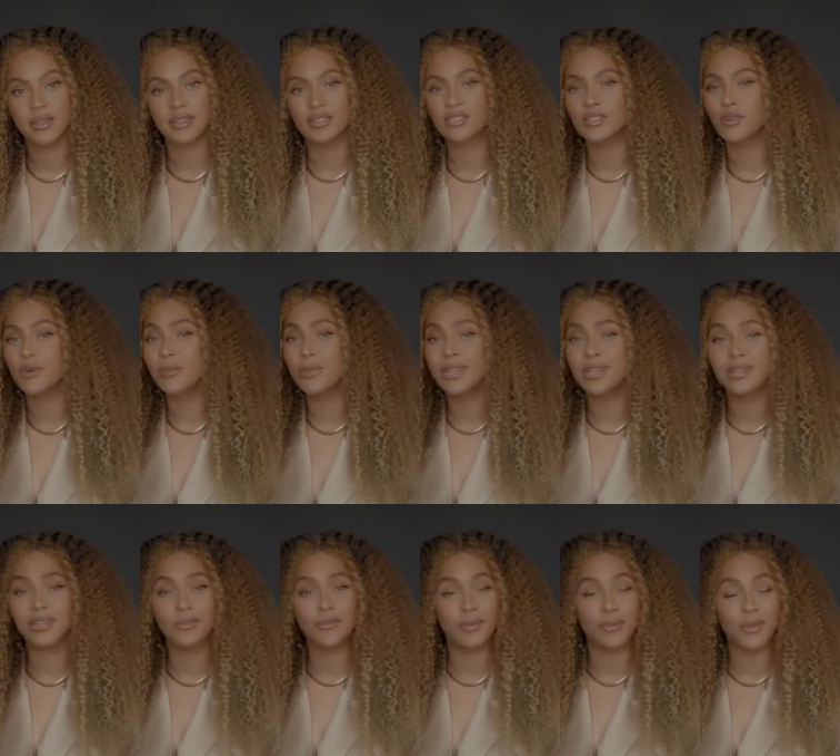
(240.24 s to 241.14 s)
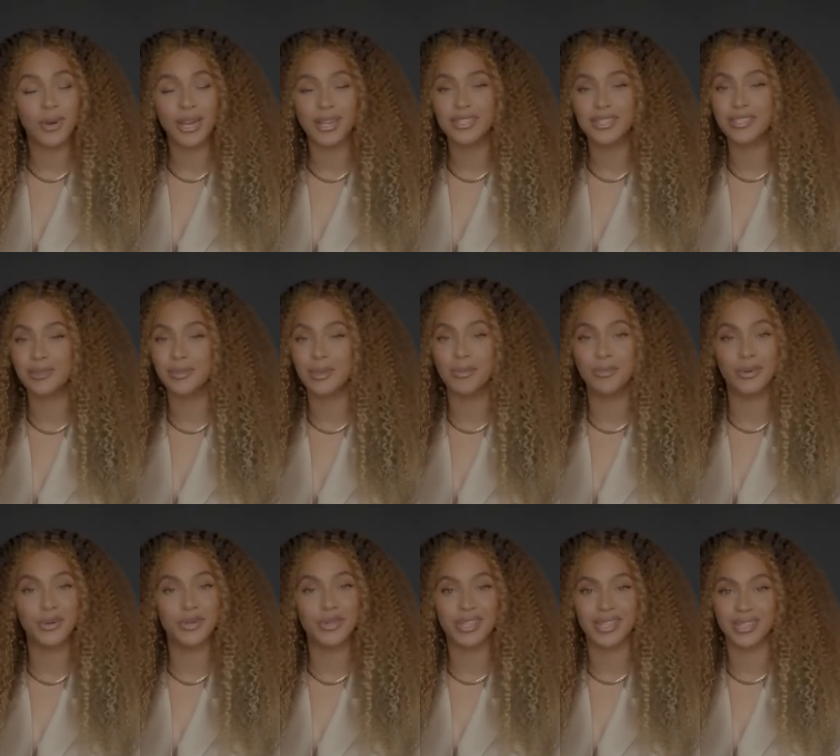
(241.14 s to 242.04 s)
There's so many different ways to be
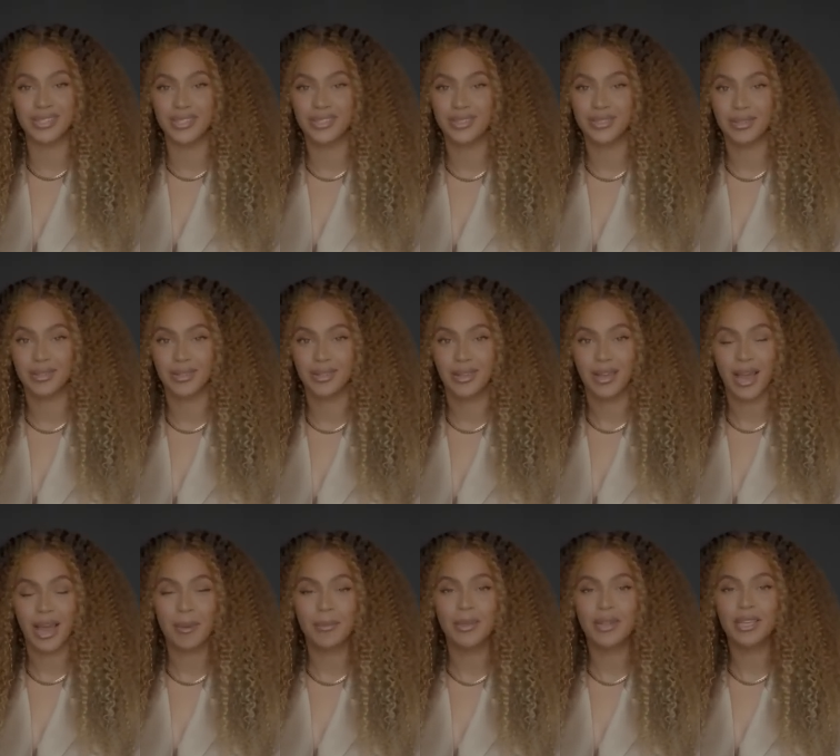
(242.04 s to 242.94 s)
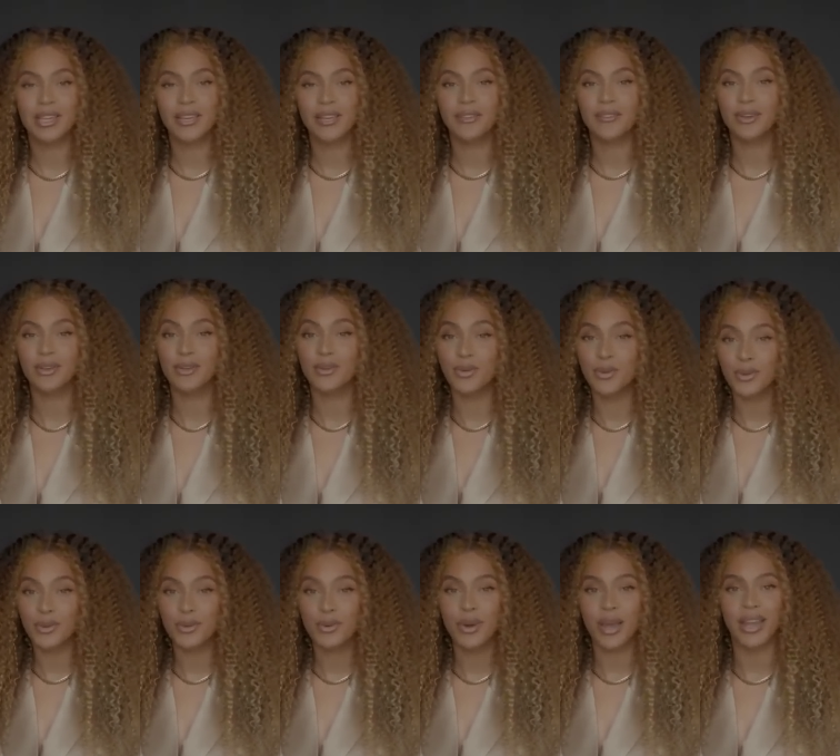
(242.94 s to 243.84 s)
brilliant. I believe
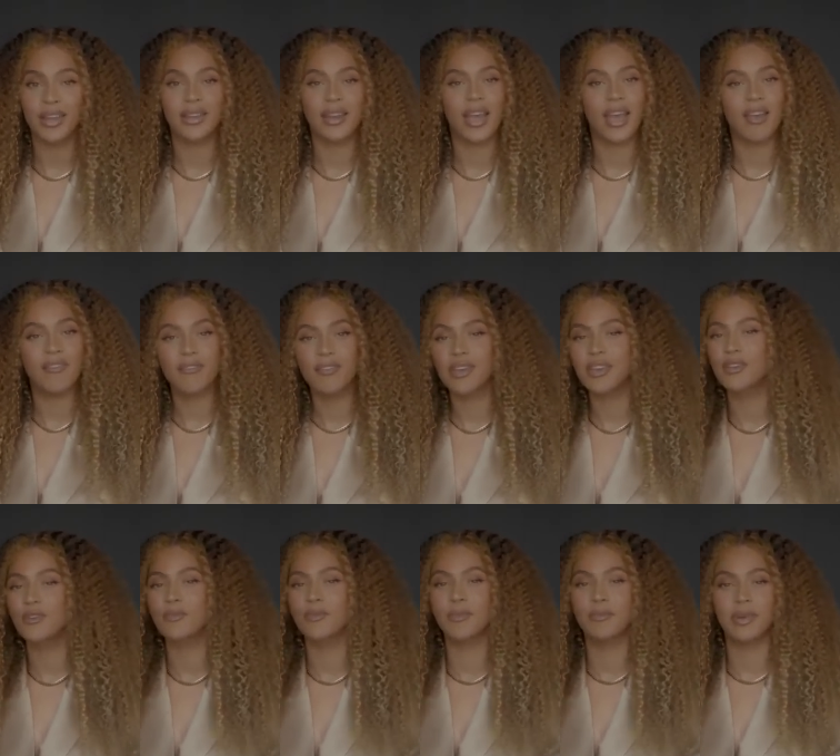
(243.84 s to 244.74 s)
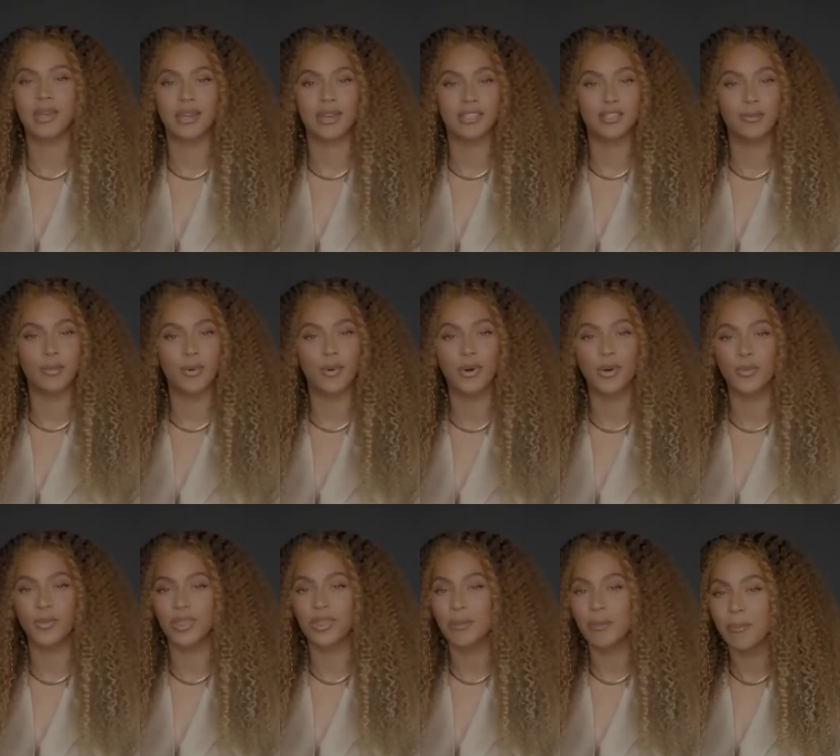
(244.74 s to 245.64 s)
you and every human being is
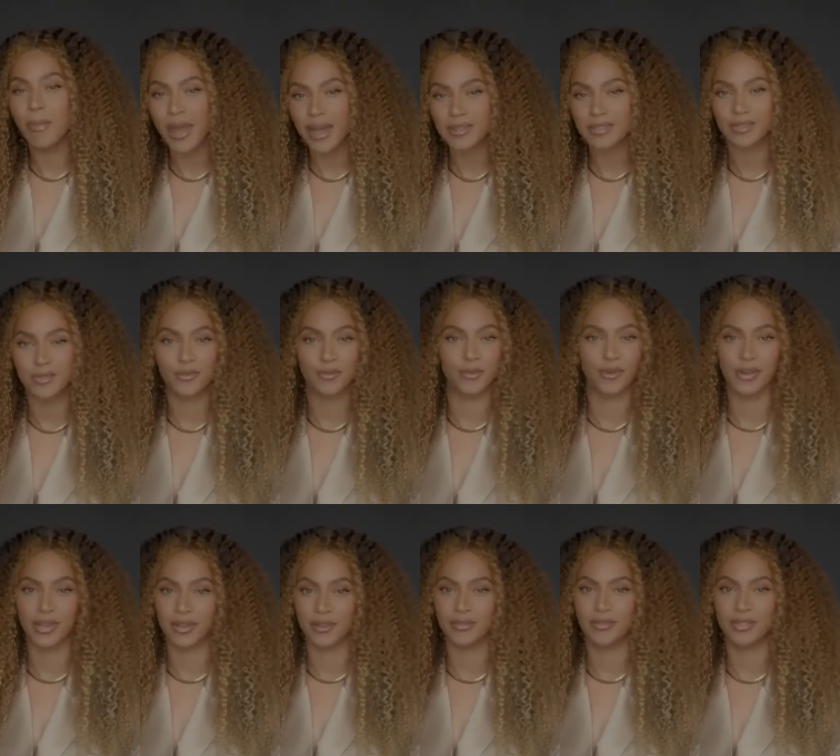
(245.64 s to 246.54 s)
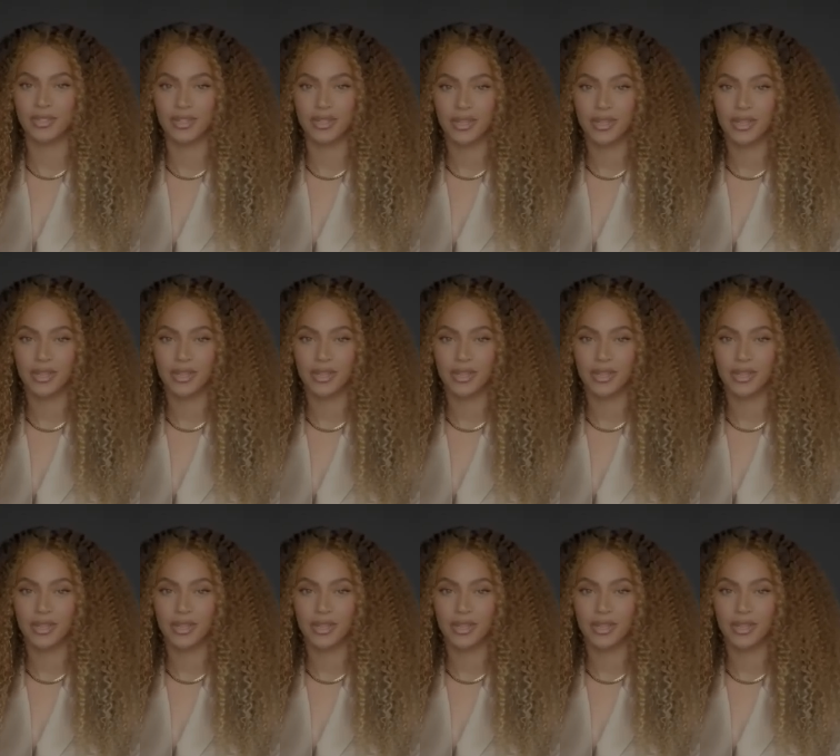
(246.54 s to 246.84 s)
born with a masterful gift.